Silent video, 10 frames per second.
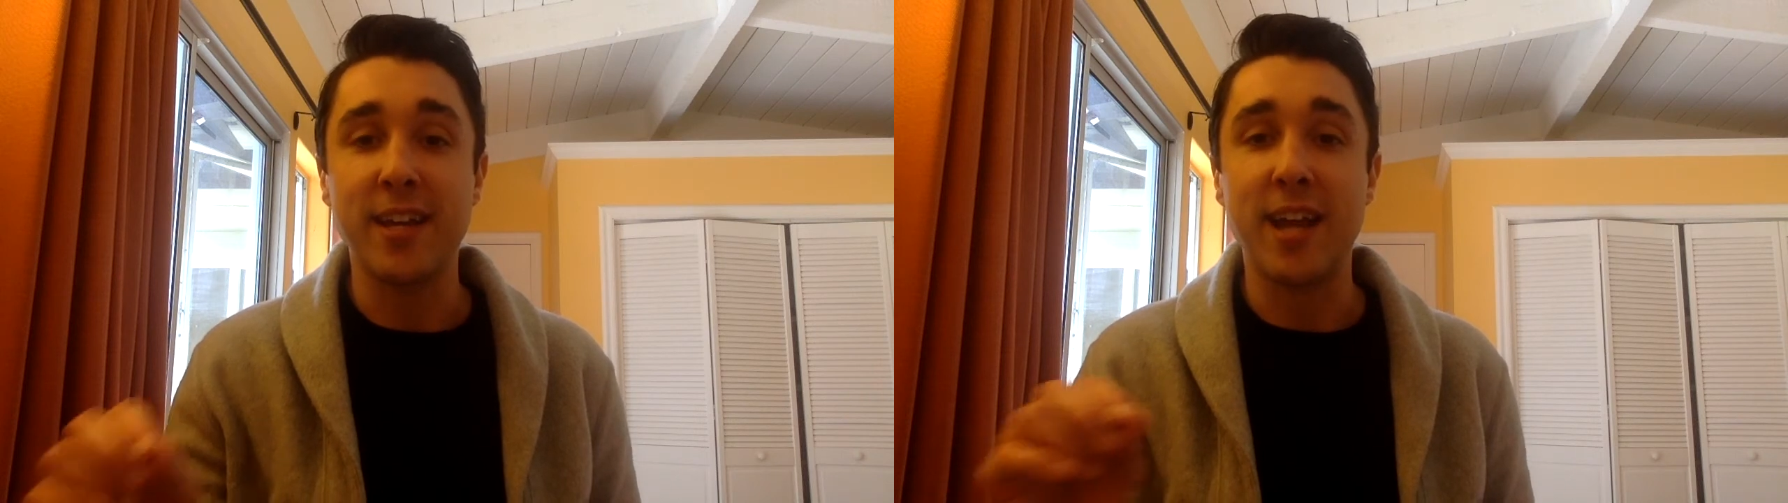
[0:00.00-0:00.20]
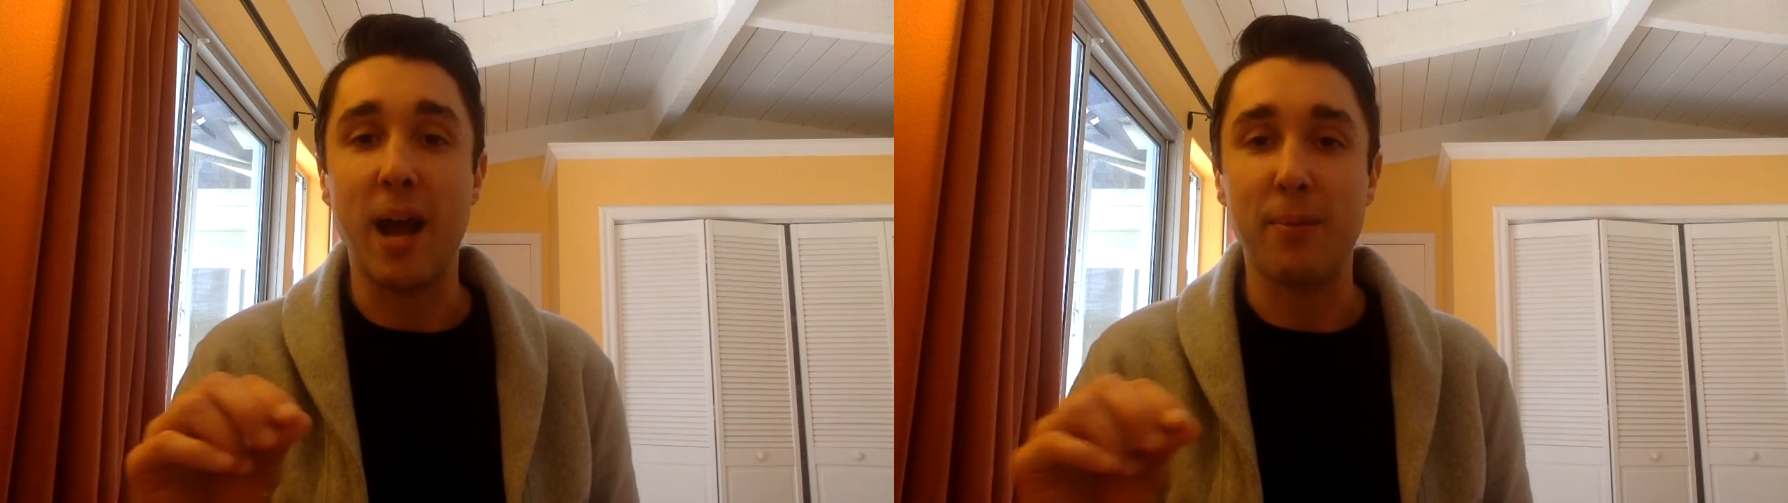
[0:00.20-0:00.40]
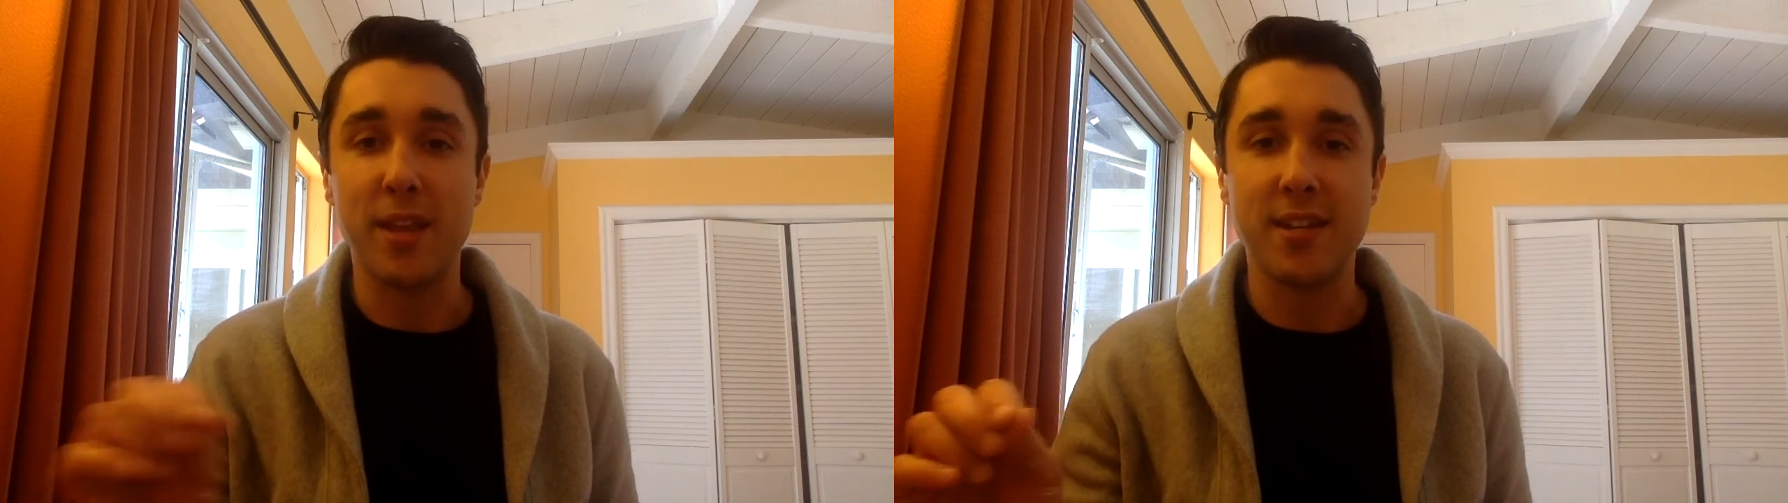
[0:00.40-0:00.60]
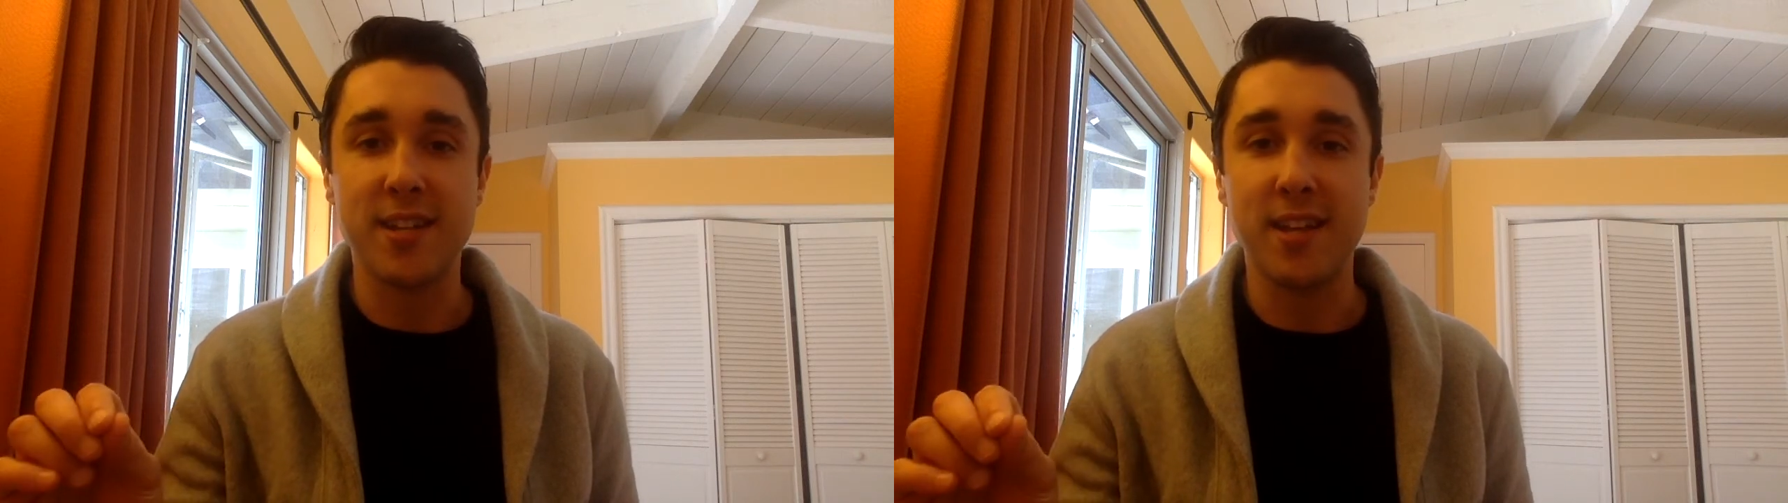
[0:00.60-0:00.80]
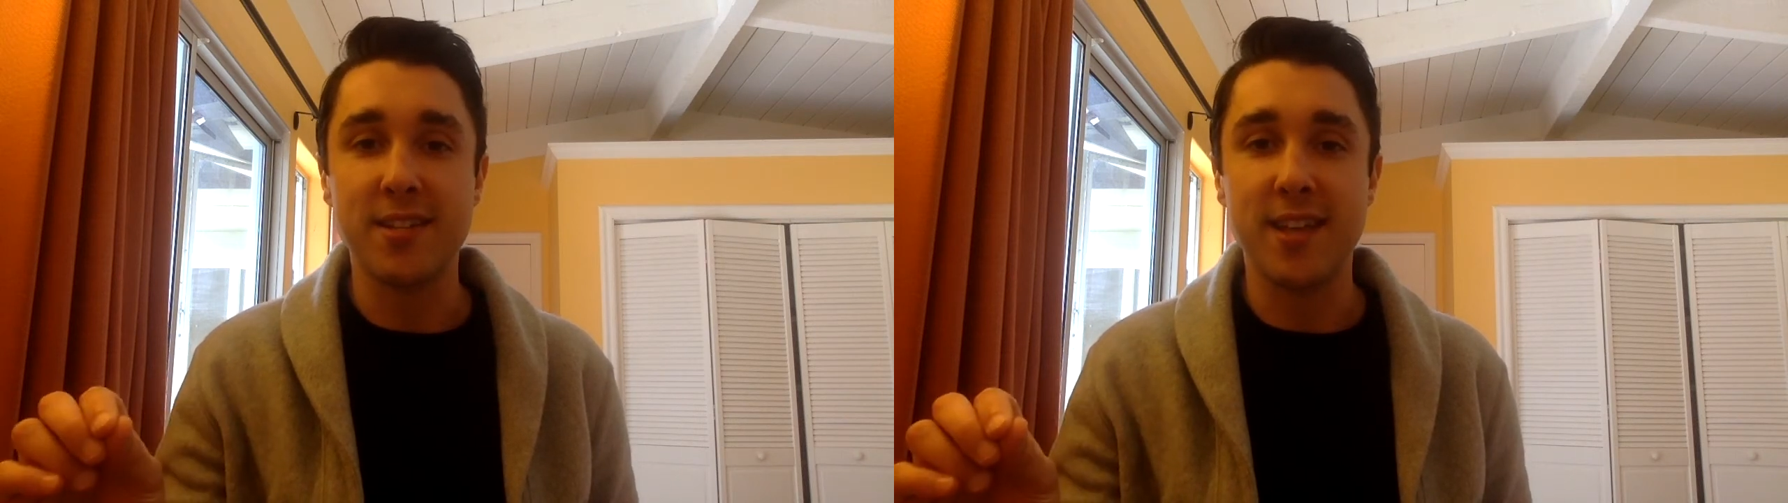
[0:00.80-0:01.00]
copy that
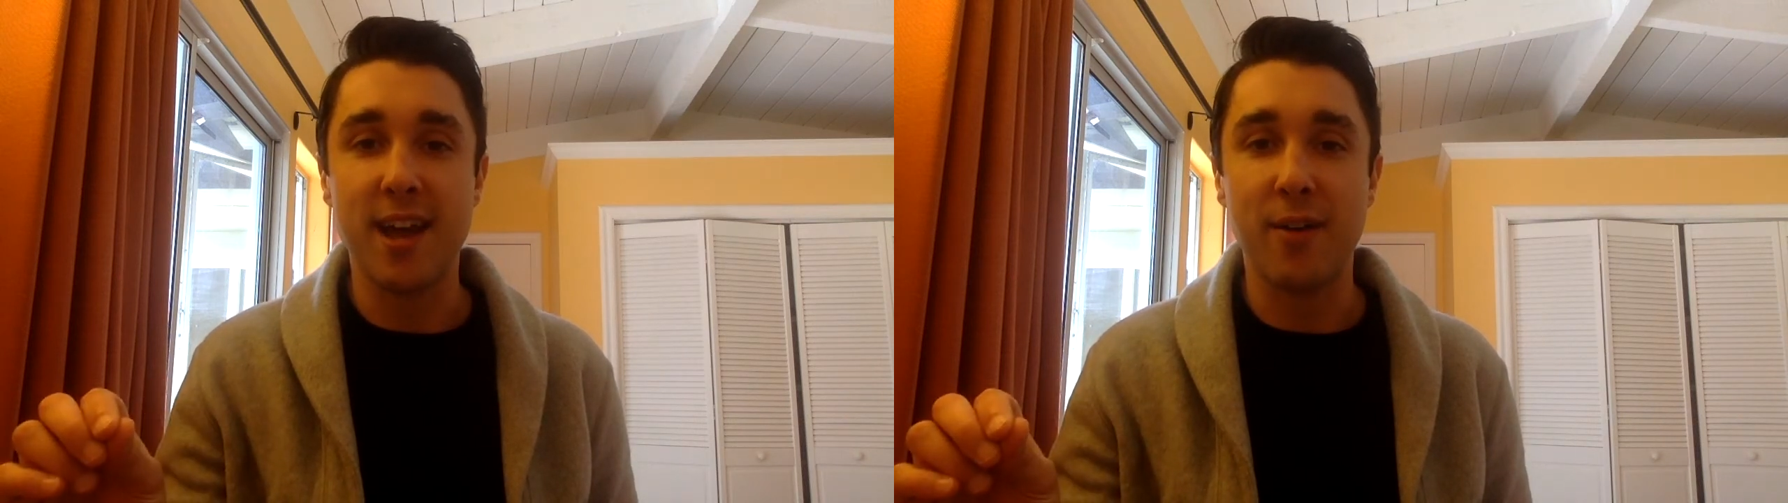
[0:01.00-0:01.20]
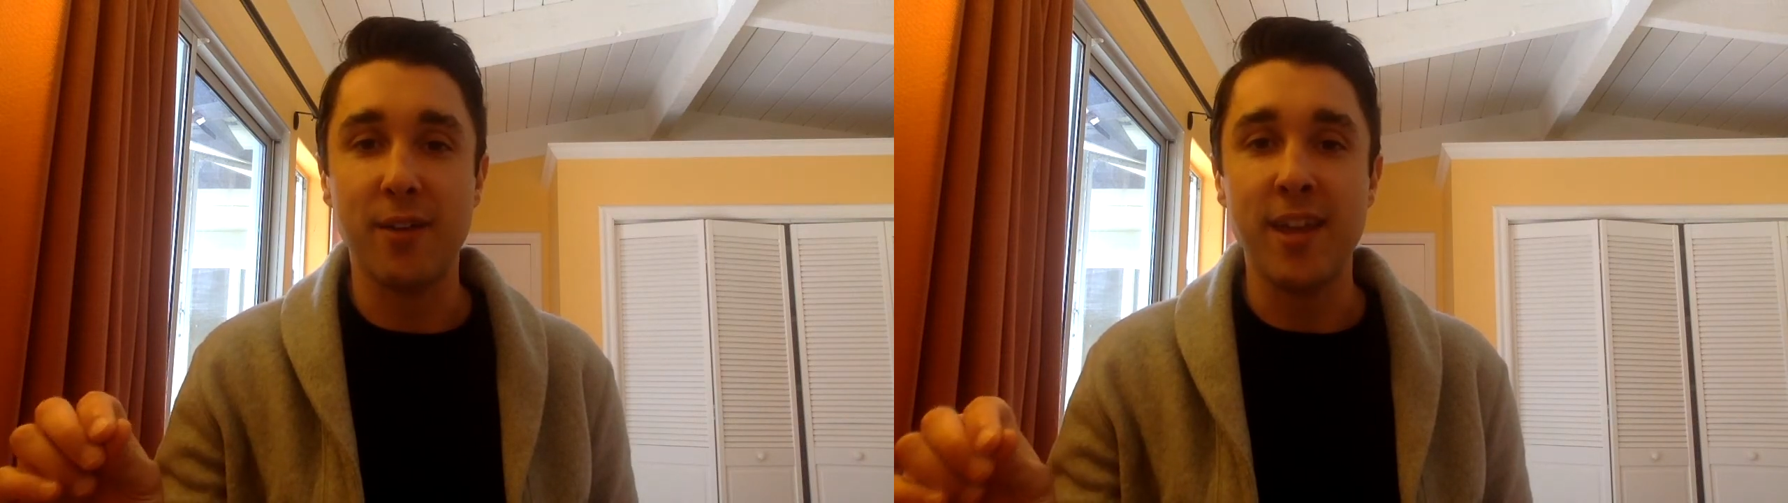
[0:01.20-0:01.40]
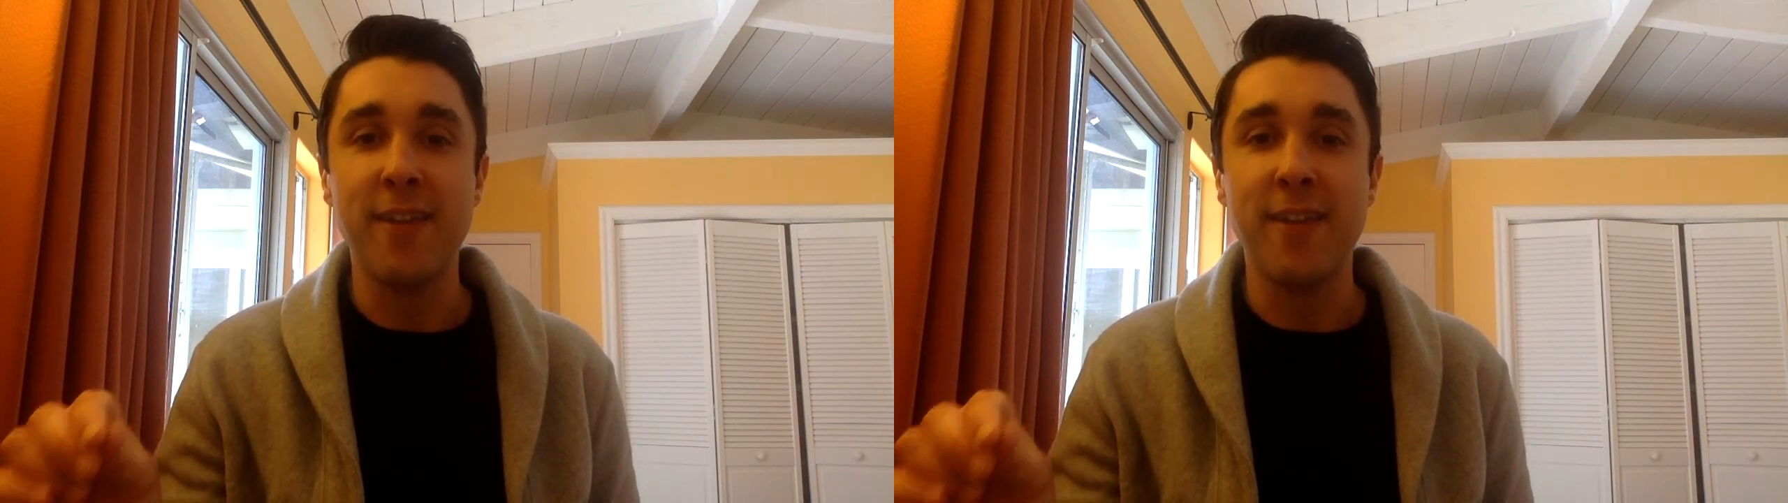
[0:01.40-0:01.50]
sentence down,